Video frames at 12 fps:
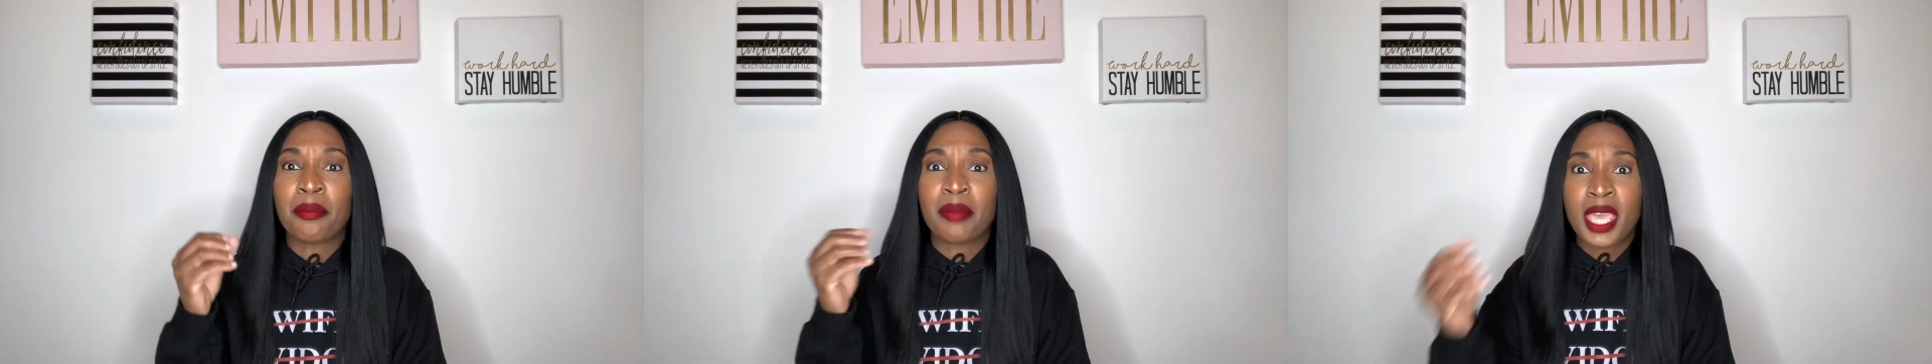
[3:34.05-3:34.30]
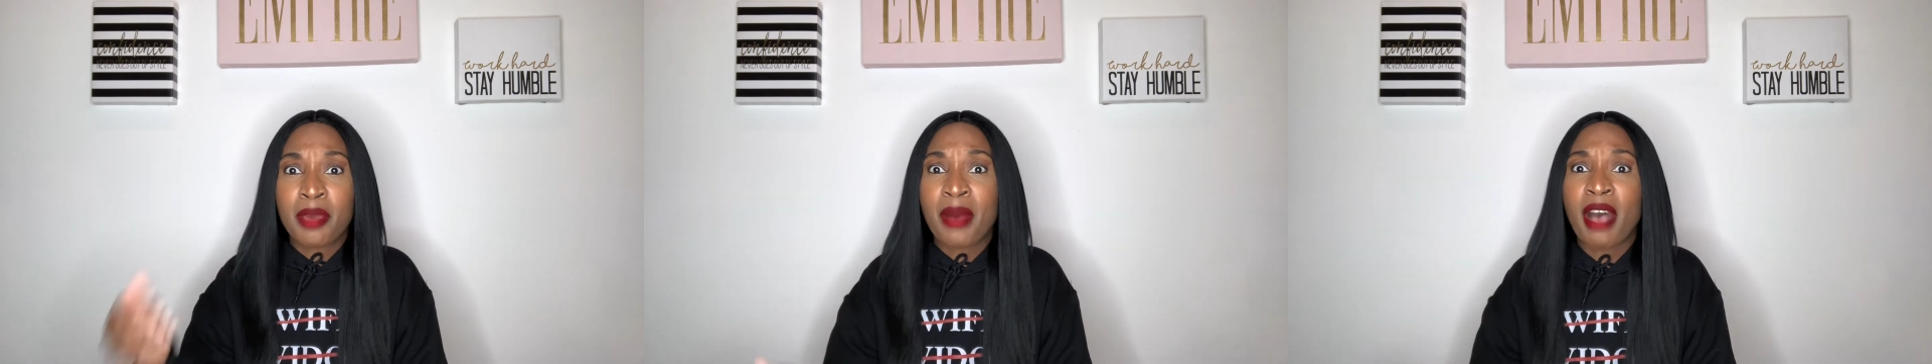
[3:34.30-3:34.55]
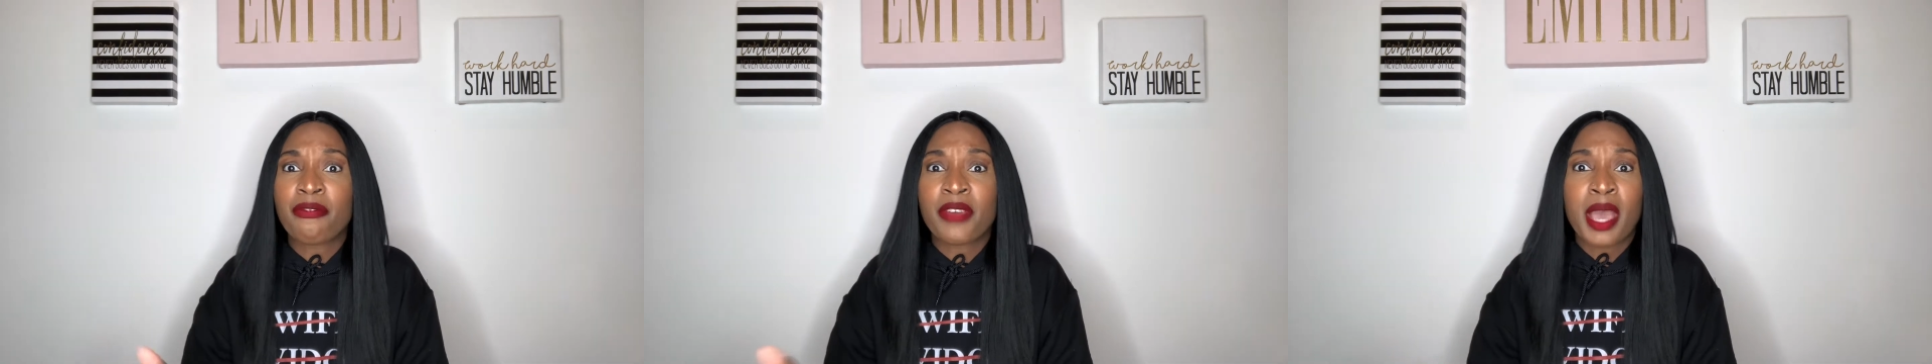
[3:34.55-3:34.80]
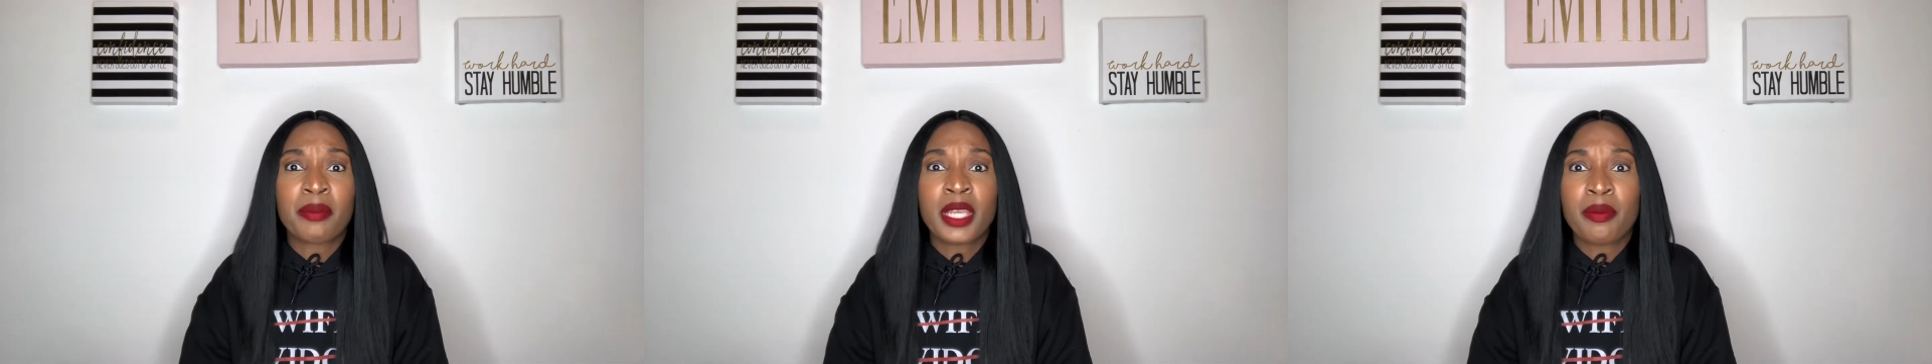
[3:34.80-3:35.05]
me and my
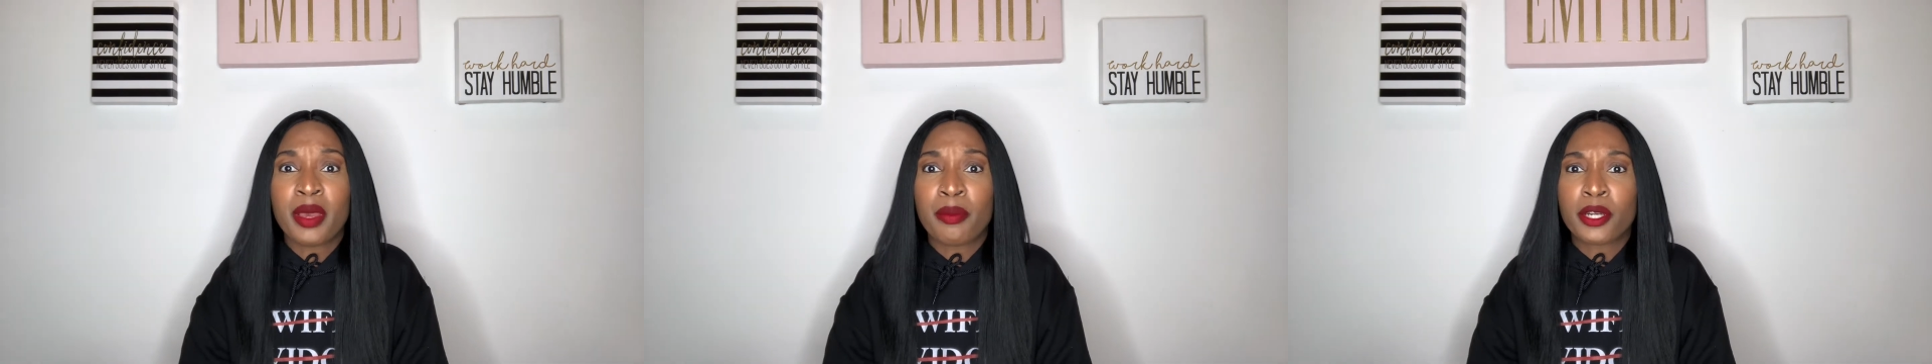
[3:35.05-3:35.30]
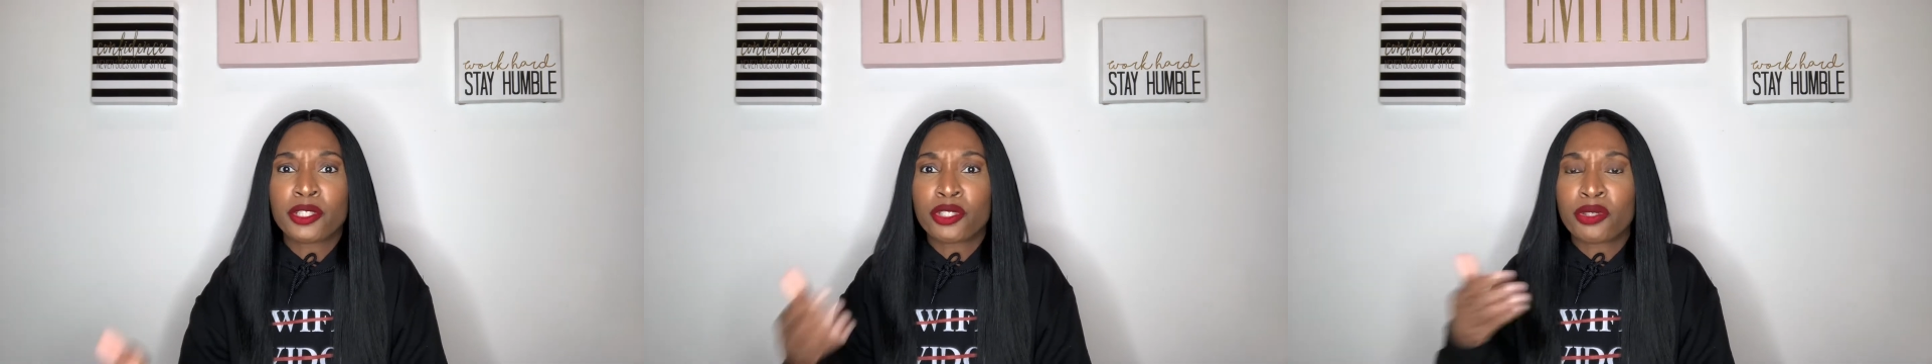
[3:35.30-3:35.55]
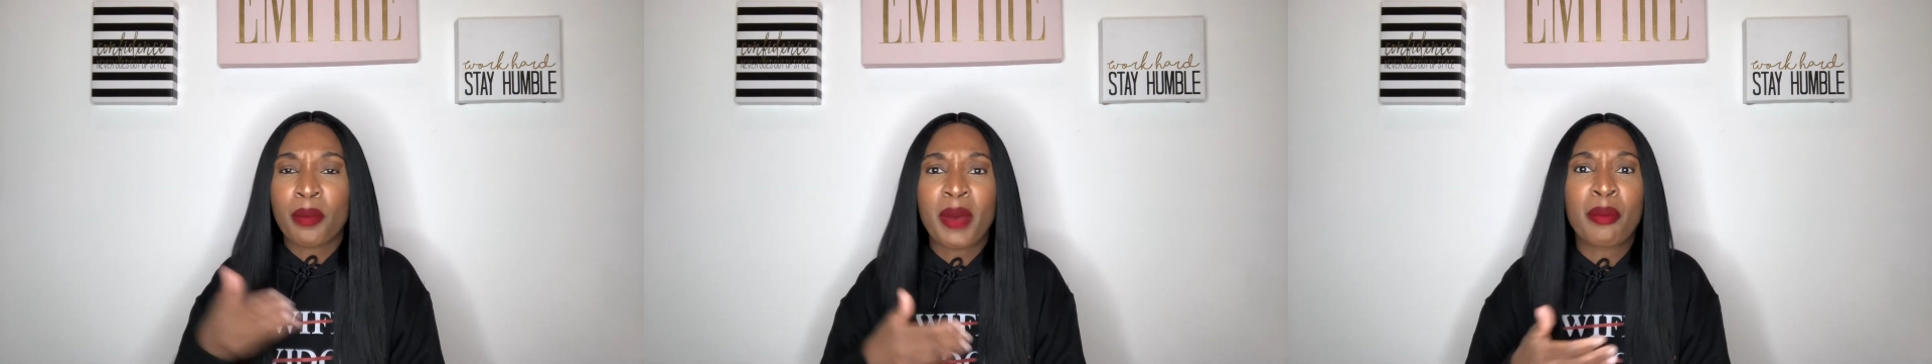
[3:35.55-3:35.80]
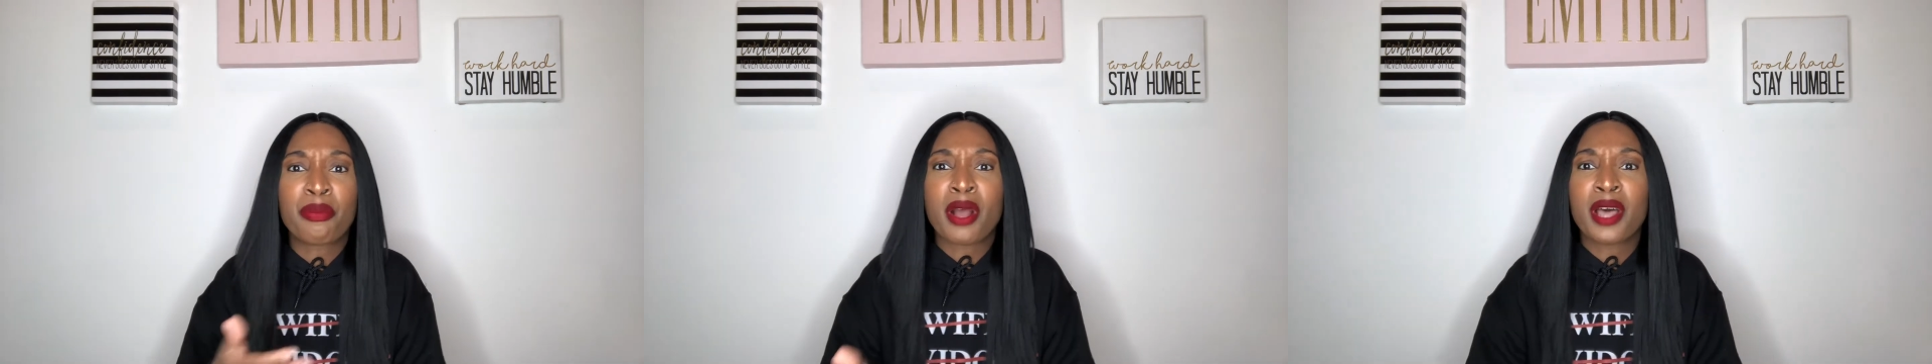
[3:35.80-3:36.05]
family members, you know,
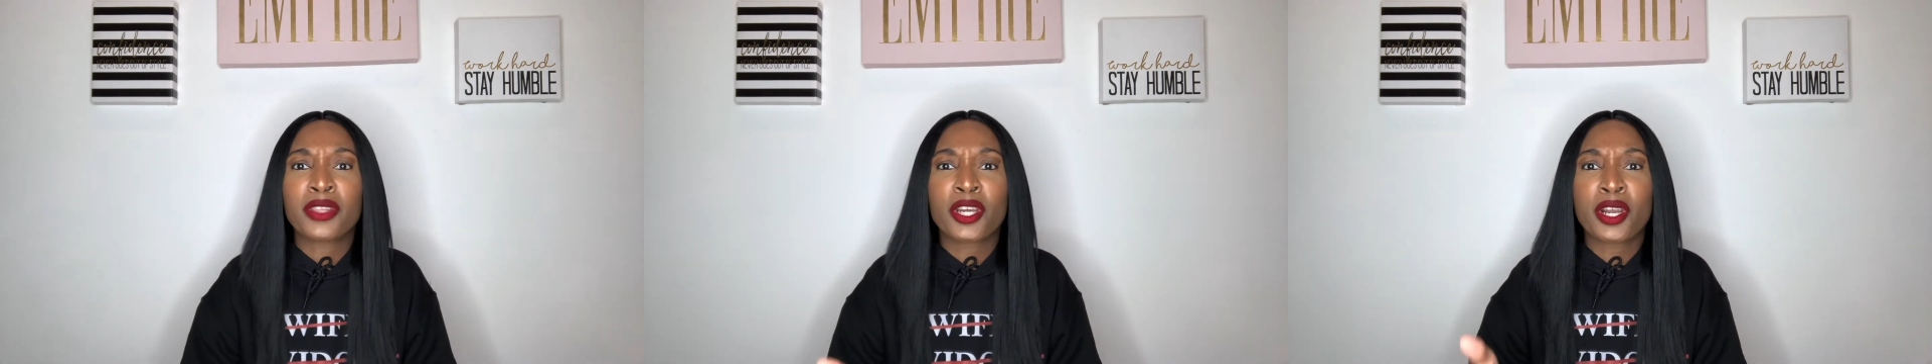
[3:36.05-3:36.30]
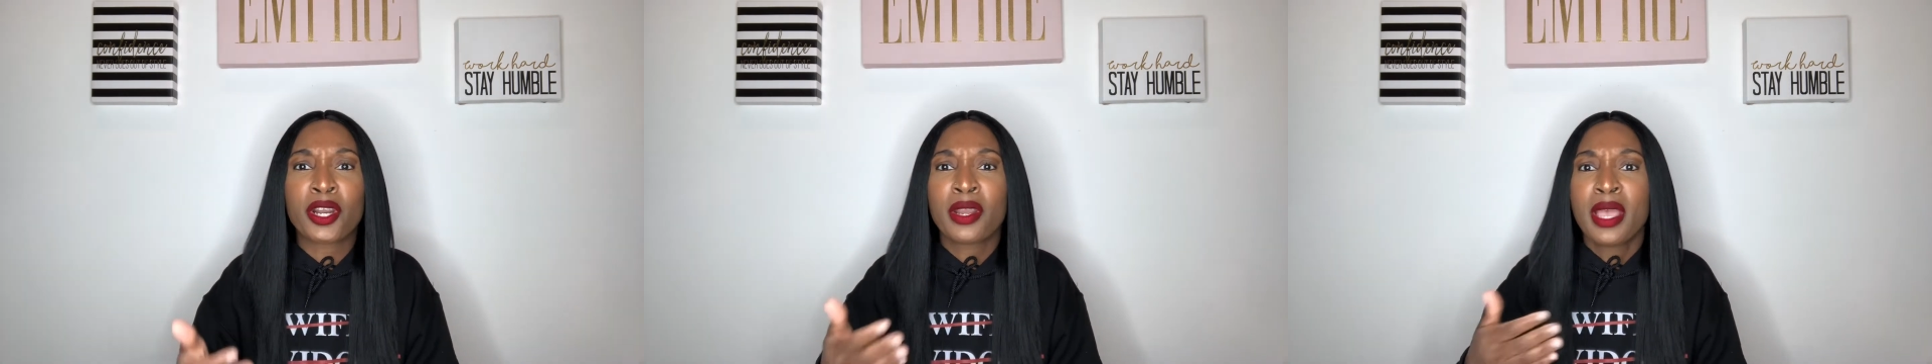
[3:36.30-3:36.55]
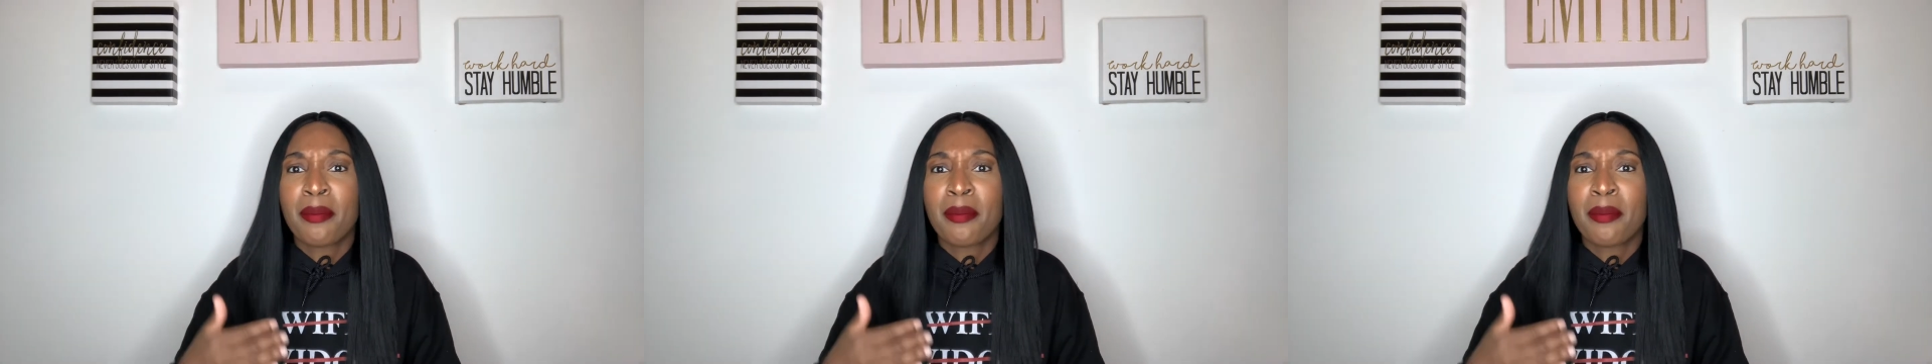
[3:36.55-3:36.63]
my brother,